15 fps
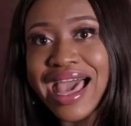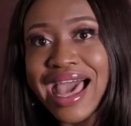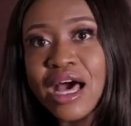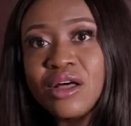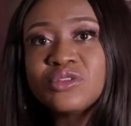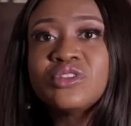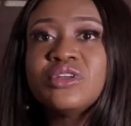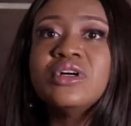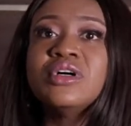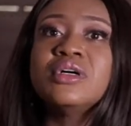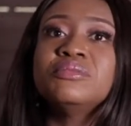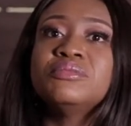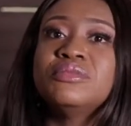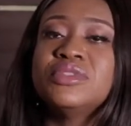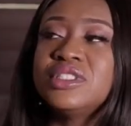
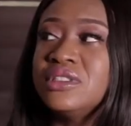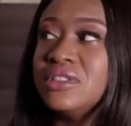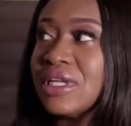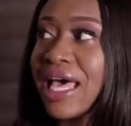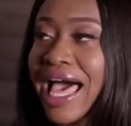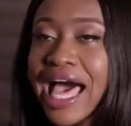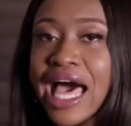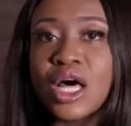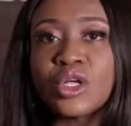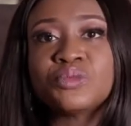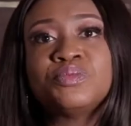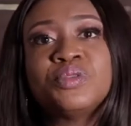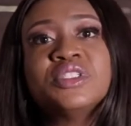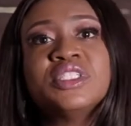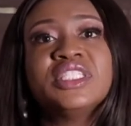outcomes,
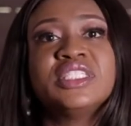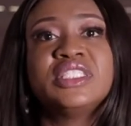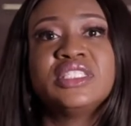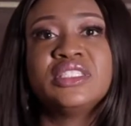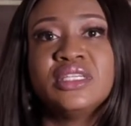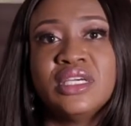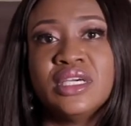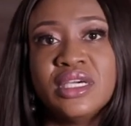output,